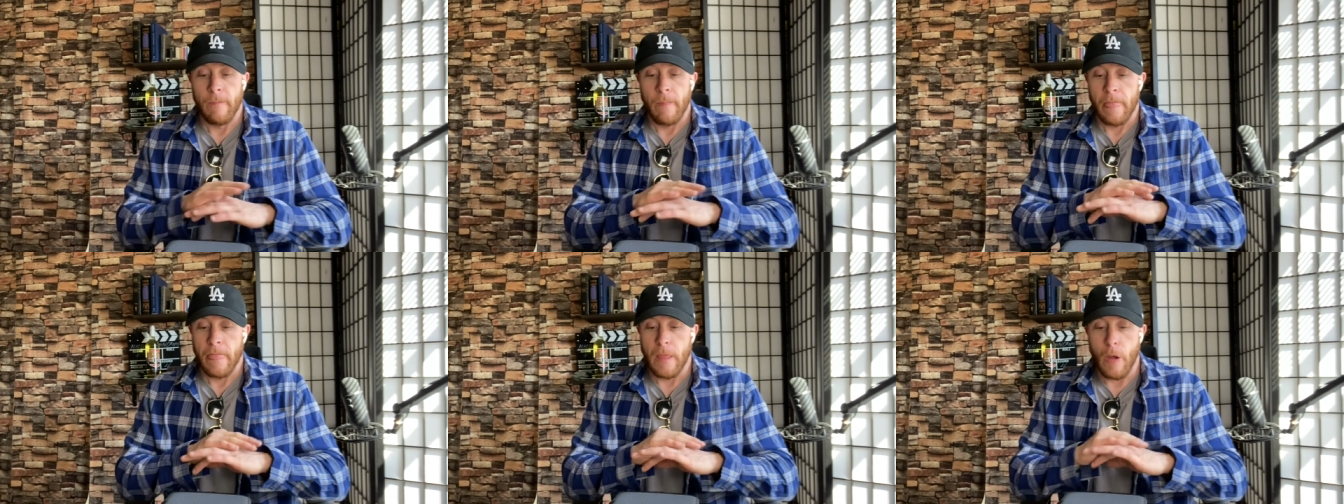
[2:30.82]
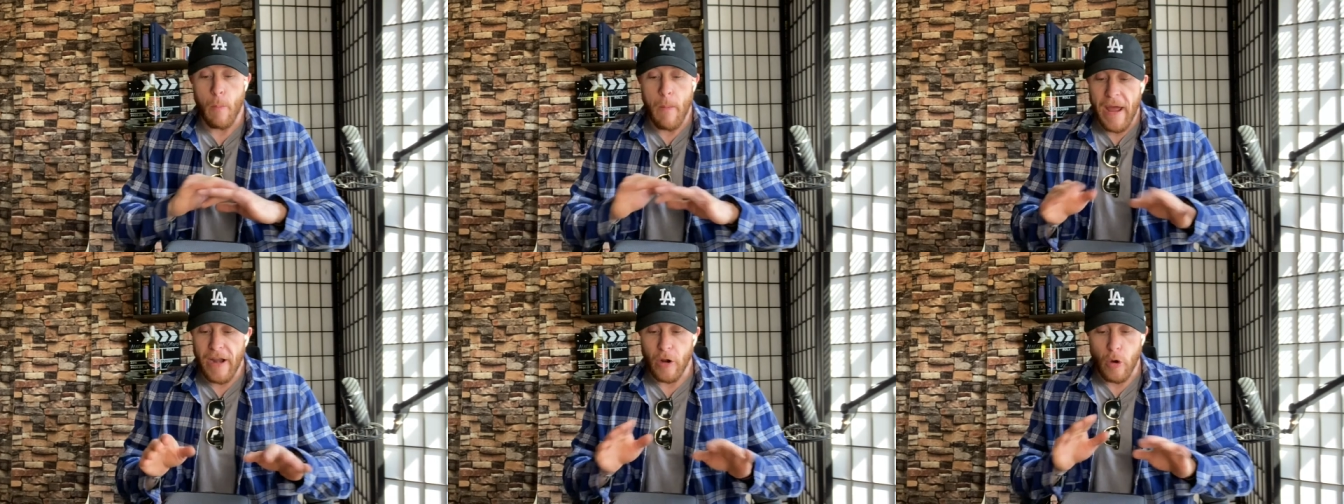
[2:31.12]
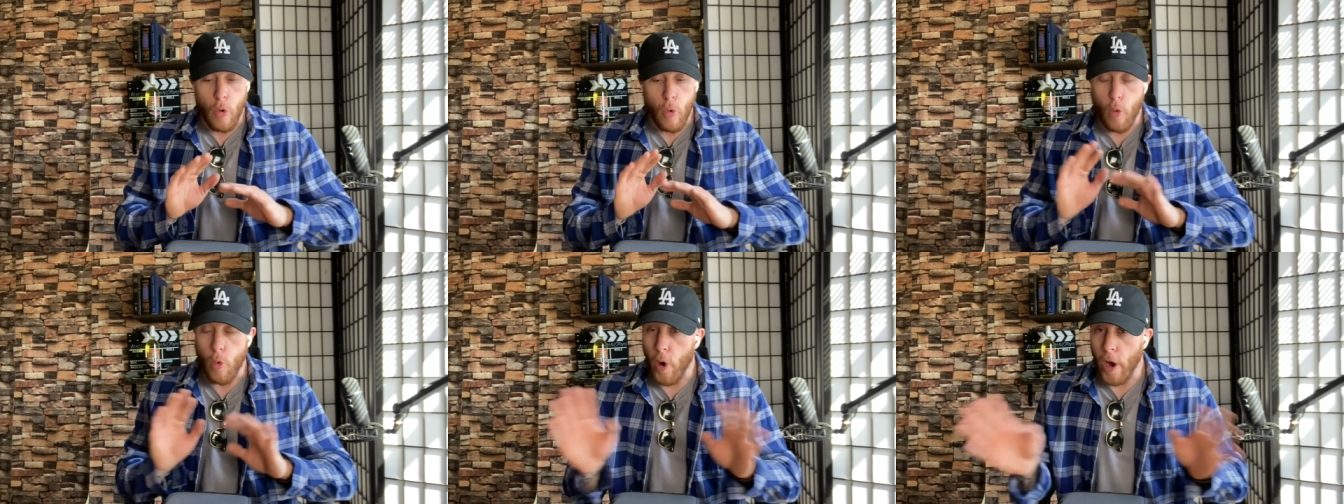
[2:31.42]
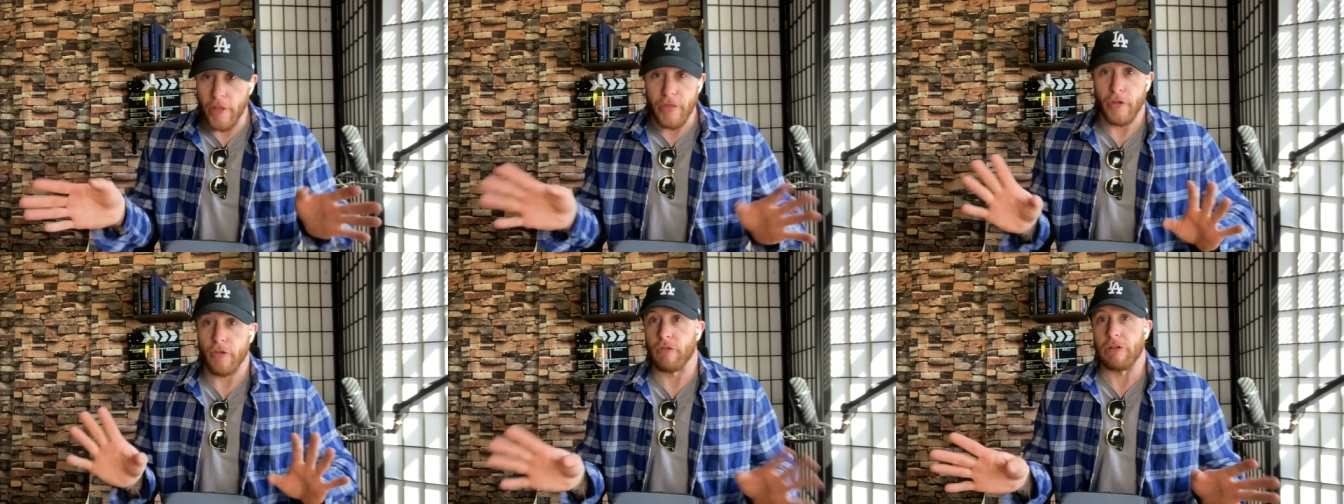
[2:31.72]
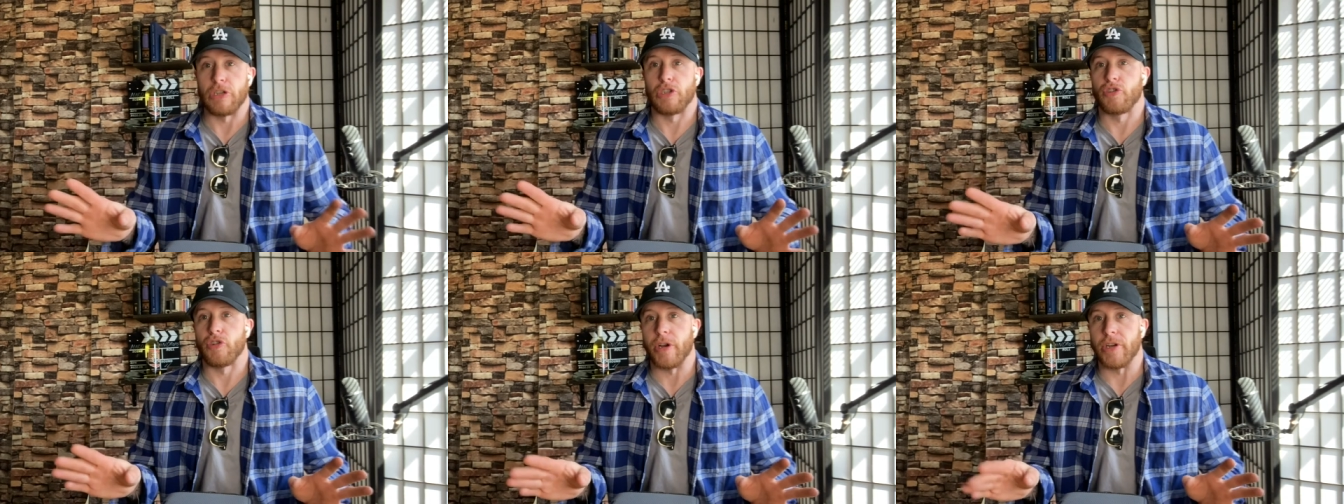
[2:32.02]
no matter what the
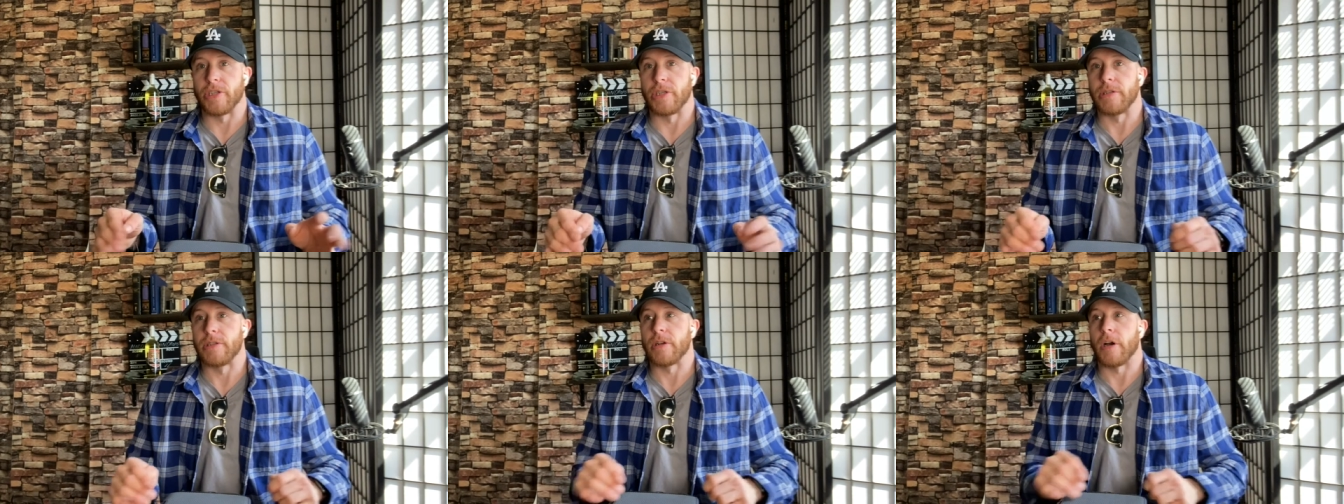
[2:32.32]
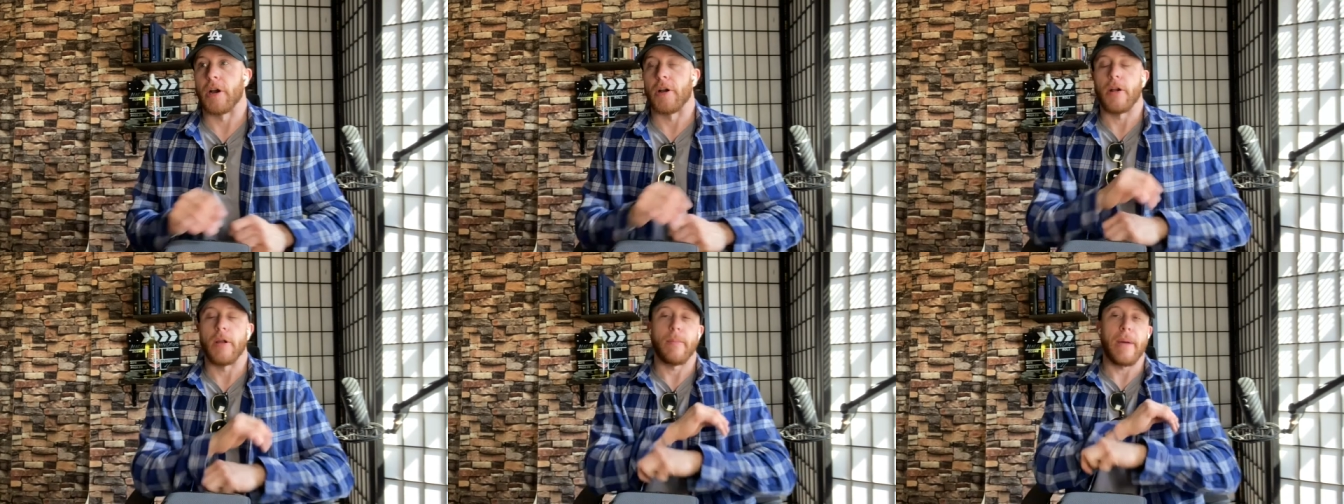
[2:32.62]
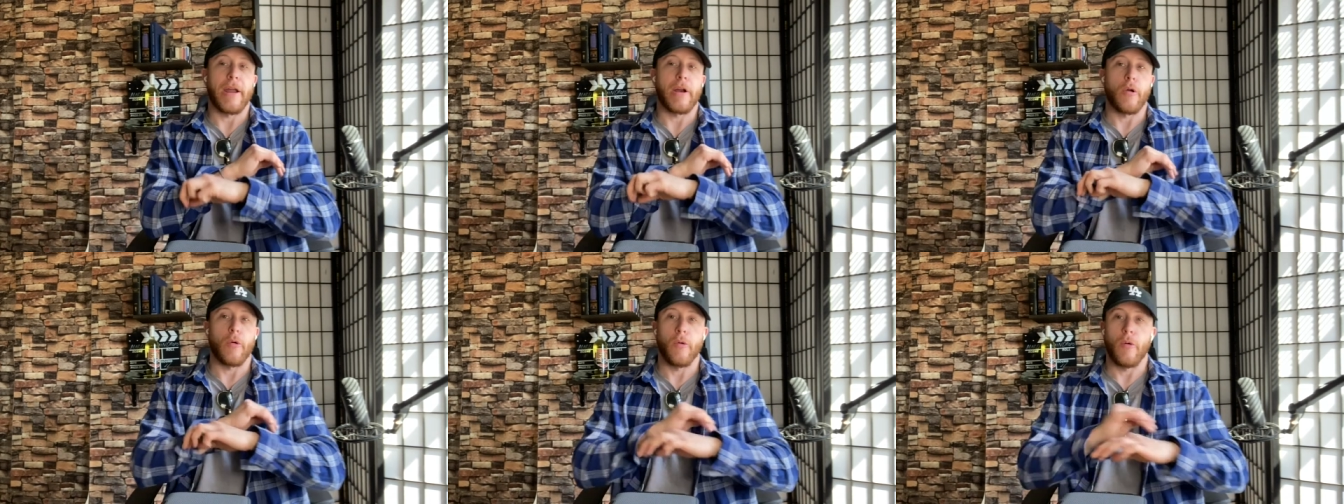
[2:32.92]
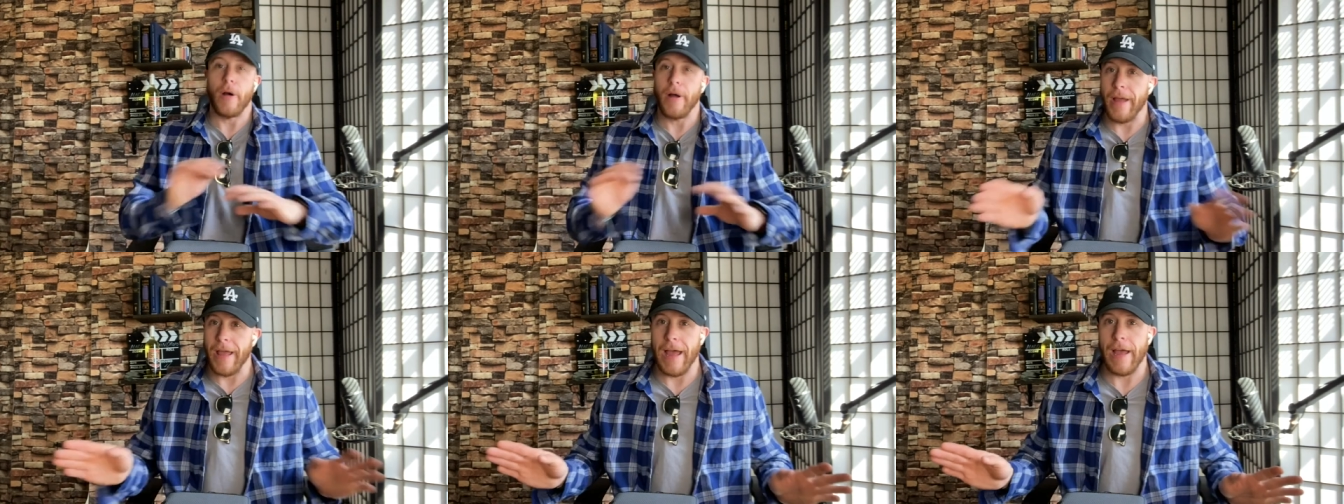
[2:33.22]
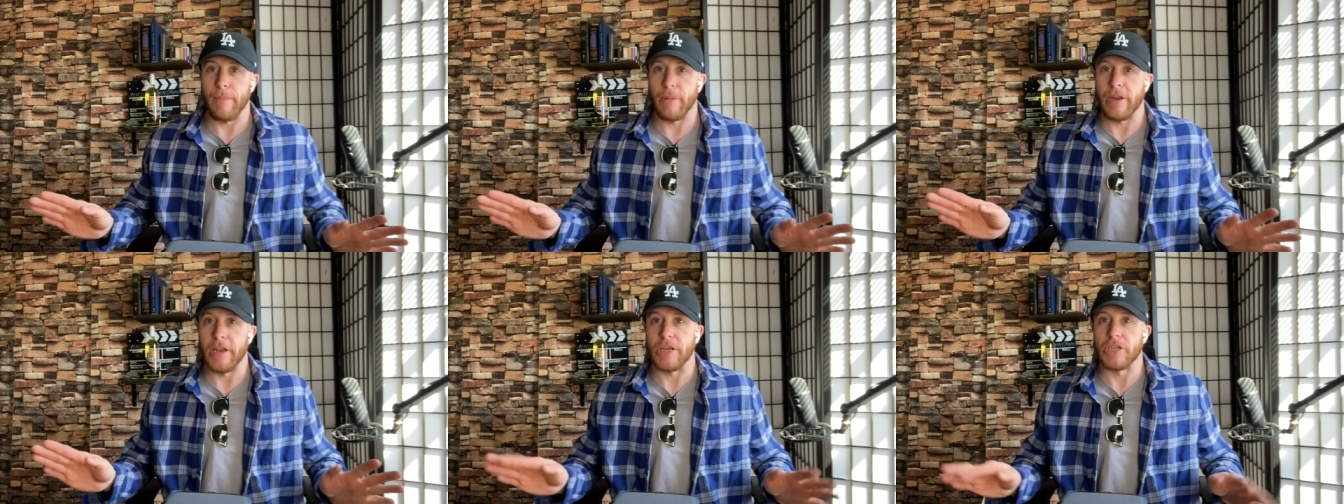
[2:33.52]
restrictions are, no matter what
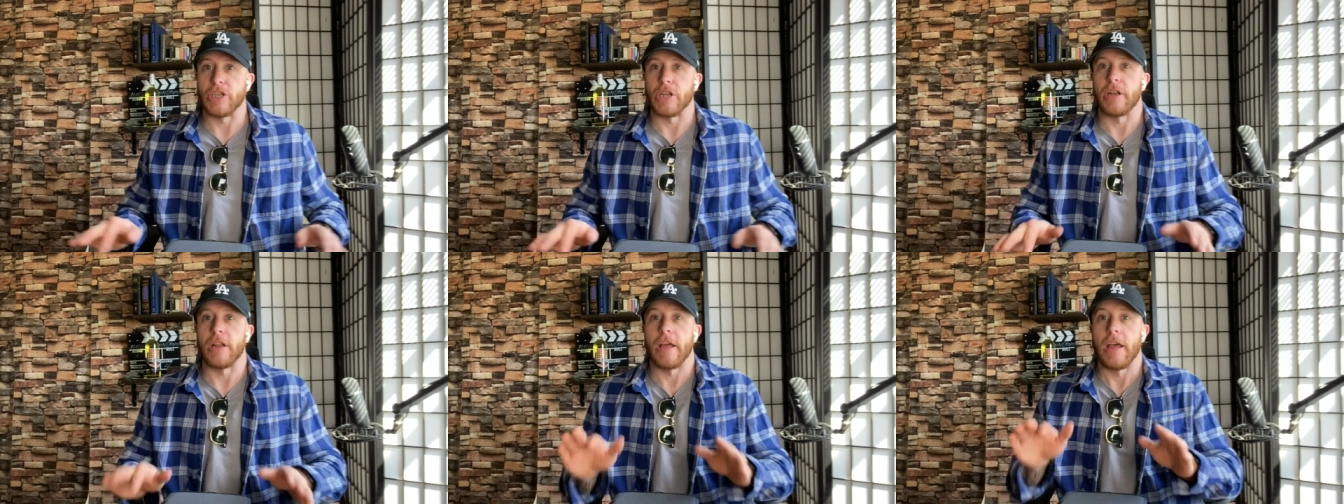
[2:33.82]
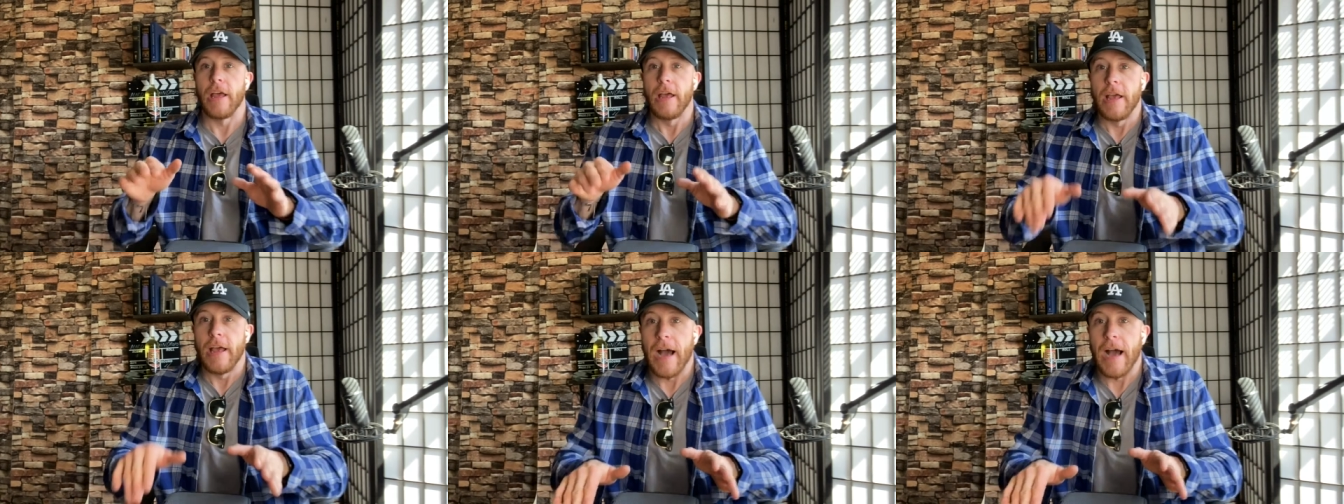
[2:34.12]
ammunition,